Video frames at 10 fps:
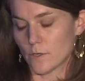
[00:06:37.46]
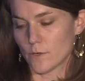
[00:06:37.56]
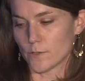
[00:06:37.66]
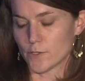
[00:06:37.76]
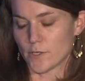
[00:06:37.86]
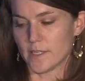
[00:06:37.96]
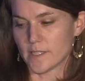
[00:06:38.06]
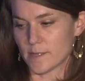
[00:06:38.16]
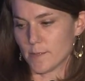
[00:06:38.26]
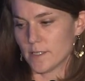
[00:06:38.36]
or sorry, in the
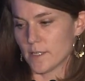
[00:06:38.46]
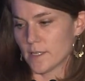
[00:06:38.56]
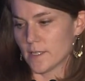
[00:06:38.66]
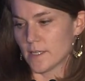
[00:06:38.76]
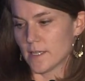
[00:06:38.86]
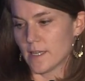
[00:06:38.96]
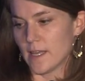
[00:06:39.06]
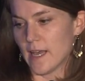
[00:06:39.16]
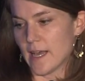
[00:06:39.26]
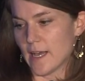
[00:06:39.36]
summer.
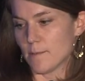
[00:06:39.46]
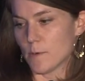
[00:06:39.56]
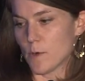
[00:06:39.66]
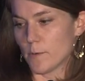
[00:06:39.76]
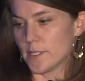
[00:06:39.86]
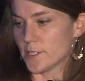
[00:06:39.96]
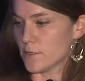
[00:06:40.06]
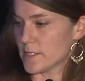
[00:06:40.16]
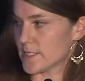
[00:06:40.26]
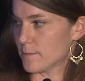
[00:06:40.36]
And what we do,
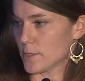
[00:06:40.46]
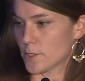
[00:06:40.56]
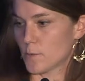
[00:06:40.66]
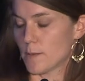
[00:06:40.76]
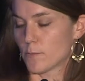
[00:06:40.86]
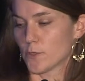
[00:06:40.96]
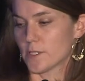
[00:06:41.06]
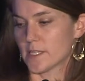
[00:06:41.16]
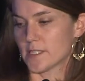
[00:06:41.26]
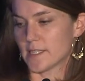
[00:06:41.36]
and similar to what
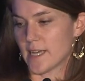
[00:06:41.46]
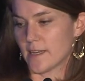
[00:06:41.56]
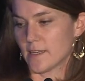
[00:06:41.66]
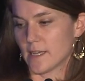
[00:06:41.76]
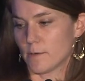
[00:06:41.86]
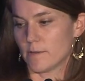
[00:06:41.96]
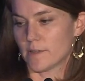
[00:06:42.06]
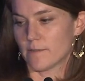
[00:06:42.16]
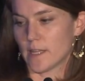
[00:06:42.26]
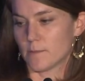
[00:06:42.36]
Bruce has done, we've
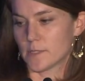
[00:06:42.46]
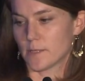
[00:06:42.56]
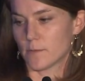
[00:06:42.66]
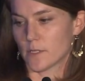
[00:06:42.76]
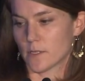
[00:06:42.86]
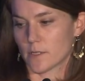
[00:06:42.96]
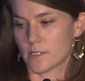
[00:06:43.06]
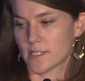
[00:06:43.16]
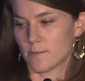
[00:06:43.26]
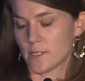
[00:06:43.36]
developed
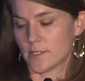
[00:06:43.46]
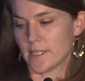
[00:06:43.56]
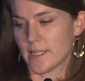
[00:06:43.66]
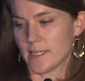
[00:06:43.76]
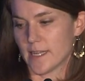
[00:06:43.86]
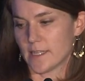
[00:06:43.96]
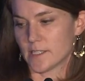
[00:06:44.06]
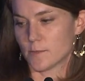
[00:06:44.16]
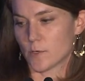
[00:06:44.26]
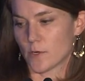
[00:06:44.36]
similar data
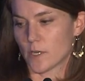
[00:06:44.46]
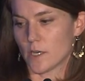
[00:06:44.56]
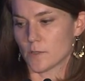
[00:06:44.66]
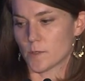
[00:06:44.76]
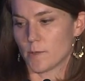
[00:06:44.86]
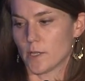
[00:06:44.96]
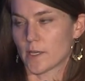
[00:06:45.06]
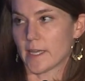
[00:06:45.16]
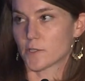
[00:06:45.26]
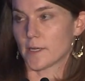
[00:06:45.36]
analysis protocols where we
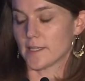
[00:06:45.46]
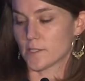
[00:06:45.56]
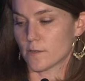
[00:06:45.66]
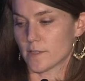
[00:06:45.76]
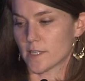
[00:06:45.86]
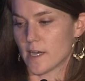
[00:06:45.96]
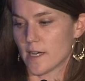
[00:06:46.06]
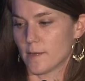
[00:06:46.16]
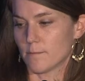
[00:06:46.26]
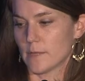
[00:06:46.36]
look at trends over
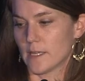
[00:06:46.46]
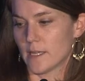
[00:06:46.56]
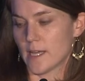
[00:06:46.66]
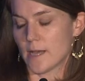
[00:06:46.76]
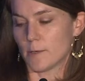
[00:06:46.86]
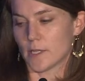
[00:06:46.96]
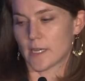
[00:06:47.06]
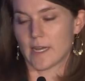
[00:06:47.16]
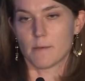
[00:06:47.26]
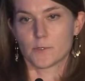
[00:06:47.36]
time, we look
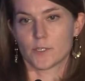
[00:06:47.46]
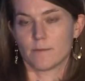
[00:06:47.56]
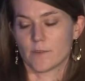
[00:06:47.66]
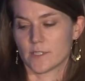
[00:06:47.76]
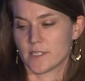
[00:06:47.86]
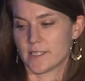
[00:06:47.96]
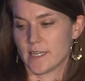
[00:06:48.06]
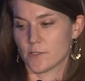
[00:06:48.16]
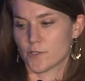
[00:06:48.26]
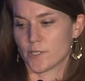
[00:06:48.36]
at upstream versus
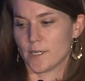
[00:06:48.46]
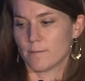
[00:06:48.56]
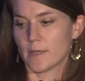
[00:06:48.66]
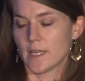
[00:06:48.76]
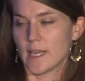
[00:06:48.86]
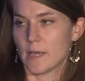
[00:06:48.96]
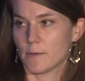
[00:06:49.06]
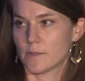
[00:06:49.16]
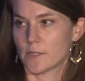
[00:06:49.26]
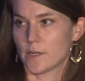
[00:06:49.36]
downstream, and
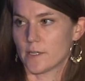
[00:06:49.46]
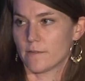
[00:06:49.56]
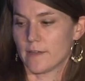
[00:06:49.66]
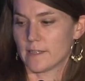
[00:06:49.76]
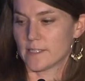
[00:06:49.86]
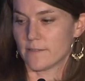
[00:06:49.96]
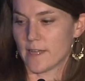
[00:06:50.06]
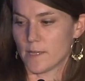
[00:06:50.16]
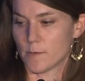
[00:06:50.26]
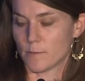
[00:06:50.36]
we started to
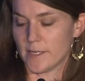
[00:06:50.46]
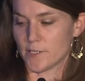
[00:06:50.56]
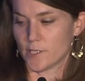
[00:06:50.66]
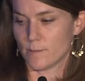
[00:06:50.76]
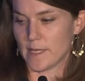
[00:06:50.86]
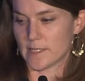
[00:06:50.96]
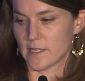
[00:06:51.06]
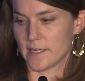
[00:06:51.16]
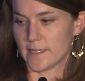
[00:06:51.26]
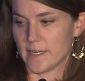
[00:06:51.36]
develop a regional
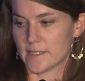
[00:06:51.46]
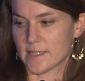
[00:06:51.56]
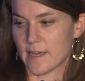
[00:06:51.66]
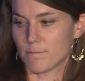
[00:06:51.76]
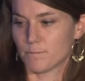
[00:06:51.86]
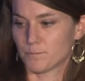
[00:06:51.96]
baseline data set.